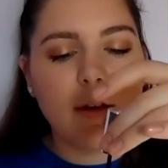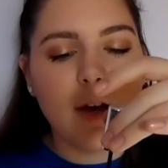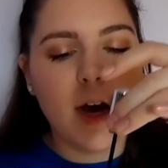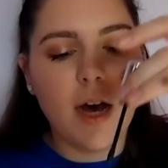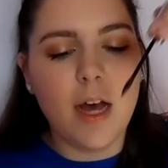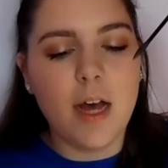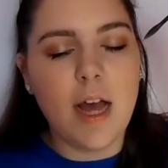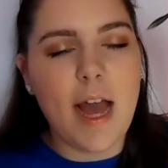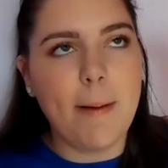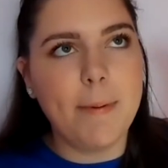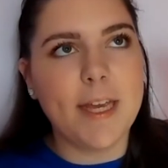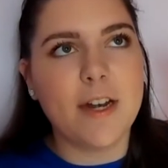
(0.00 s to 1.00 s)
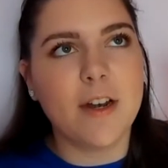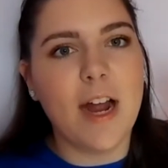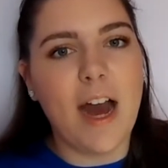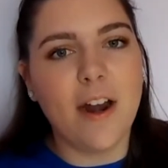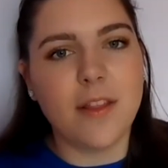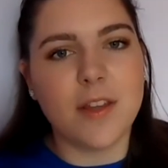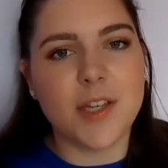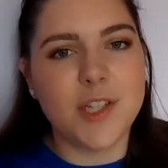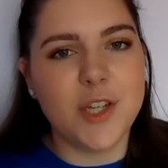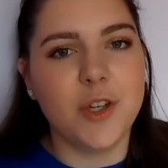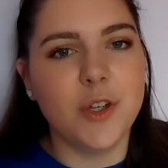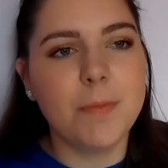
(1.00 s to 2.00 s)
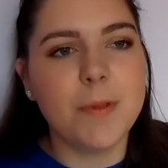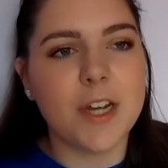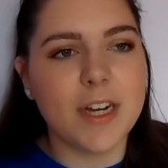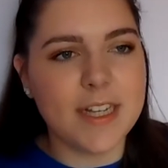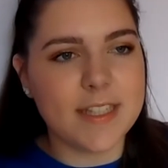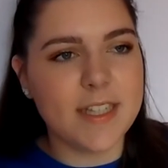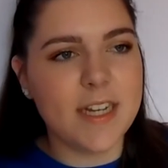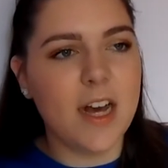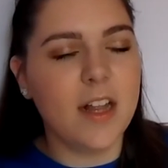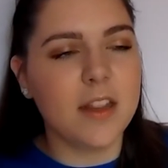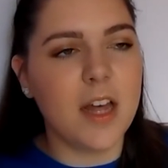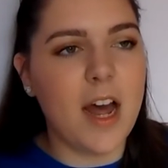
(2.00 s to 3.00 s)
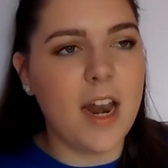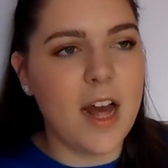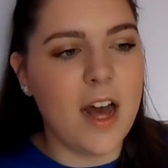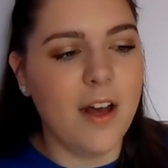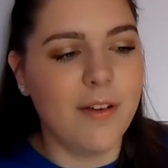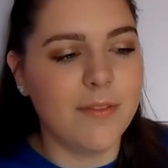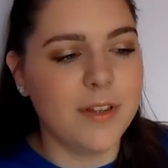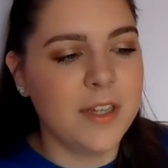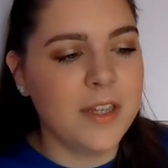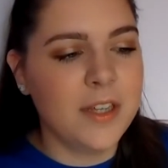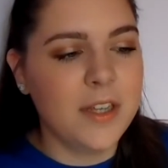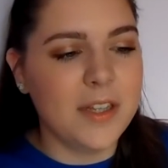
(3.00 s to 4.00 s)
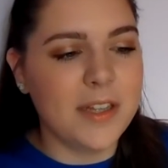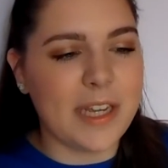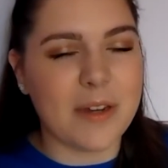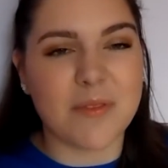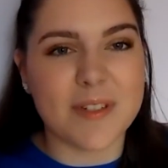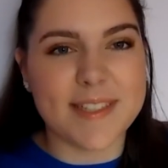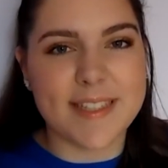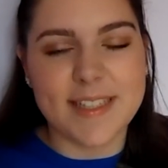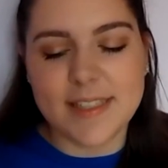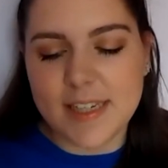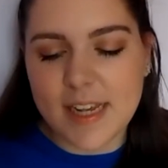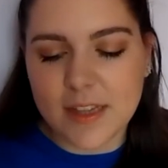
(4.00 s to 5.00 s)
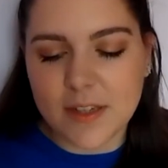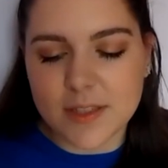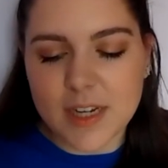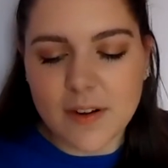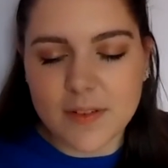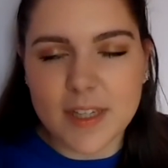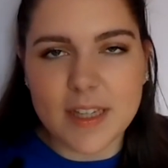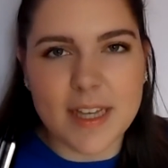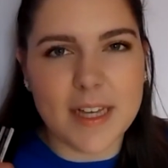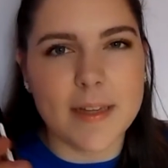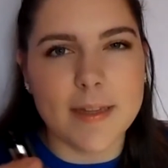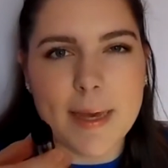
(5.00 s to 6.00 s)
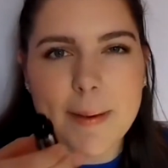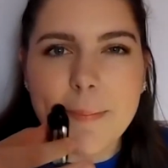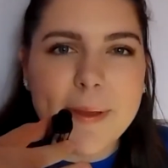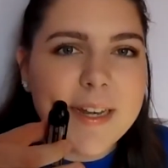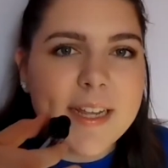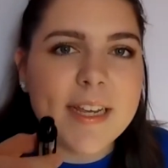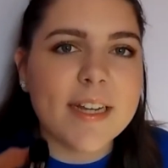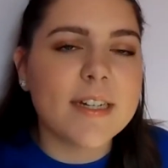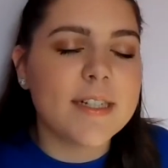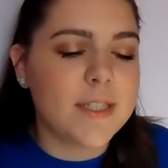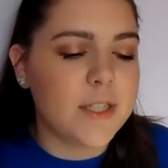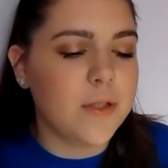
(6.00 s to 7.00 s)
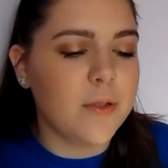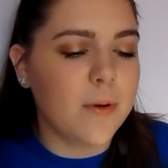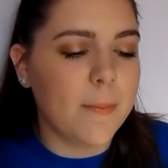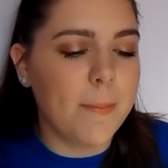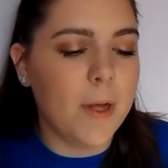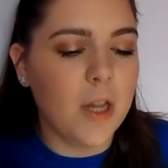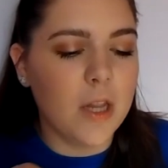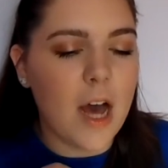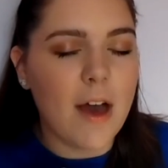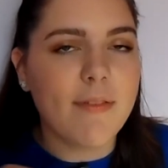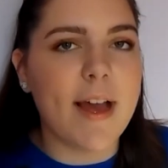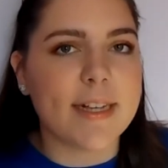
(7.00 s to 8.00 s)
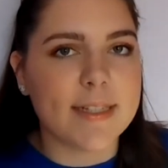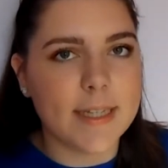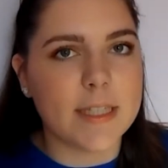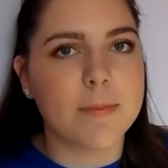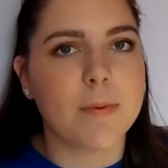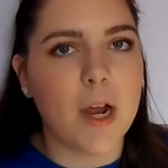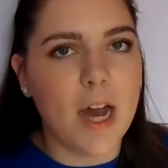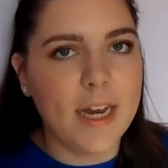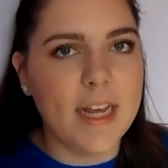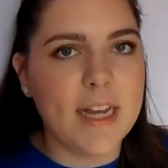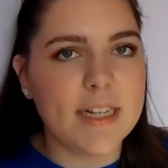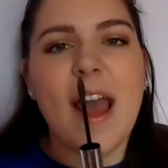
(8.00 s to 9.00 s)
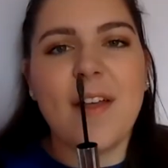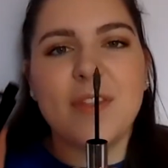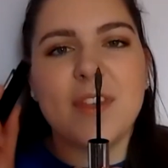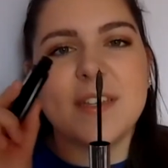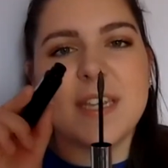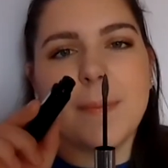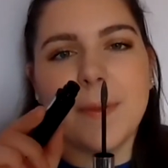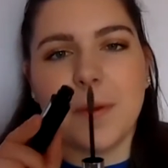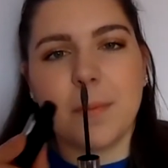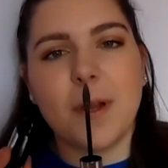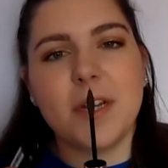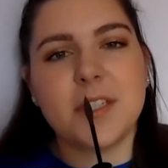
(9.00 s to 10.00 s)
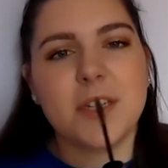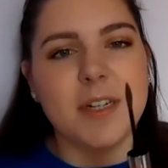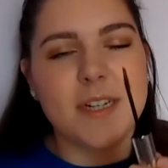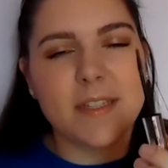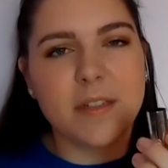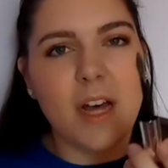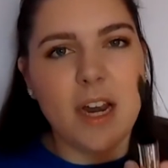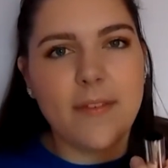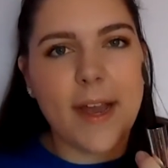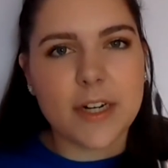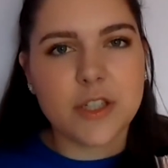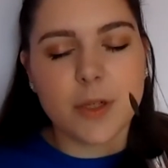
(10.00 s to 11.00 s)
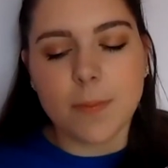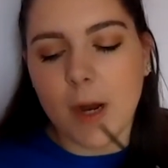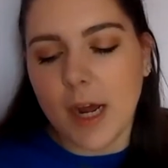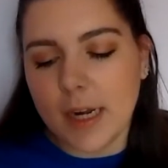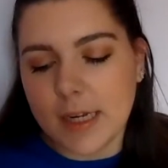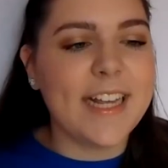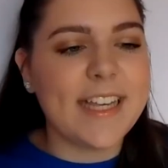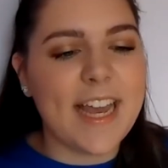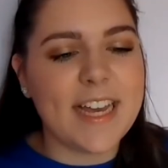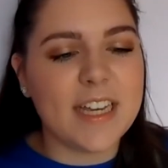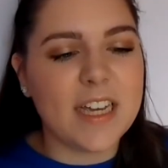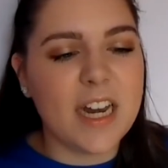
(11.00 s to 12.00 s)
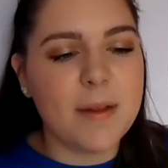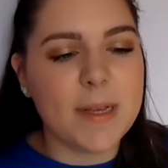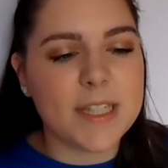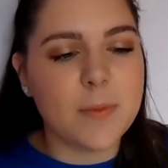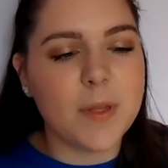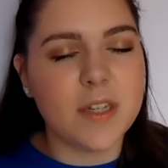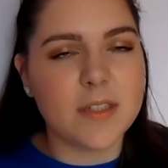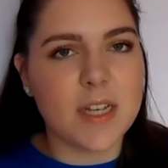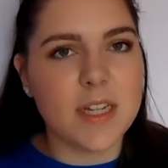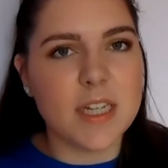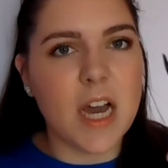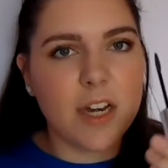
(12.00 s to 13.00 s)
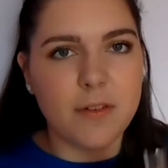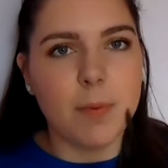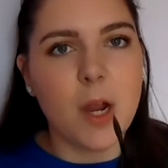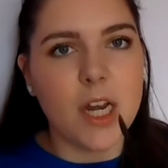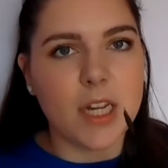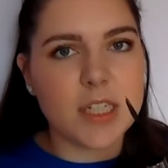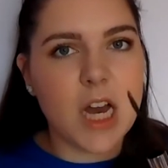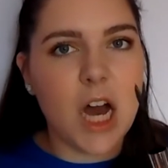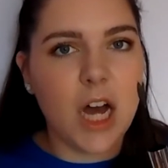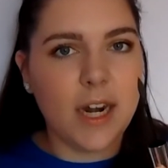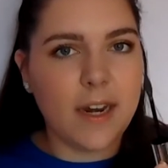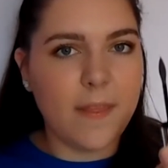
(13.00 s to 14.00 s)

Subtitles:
applicator out of the tube, there isn't a lot of like resisting. There's not really like a lip in here to pull off excess product. At the tip of the brush there is a lot of extra product. It can get kind of messy when there's a ton of product on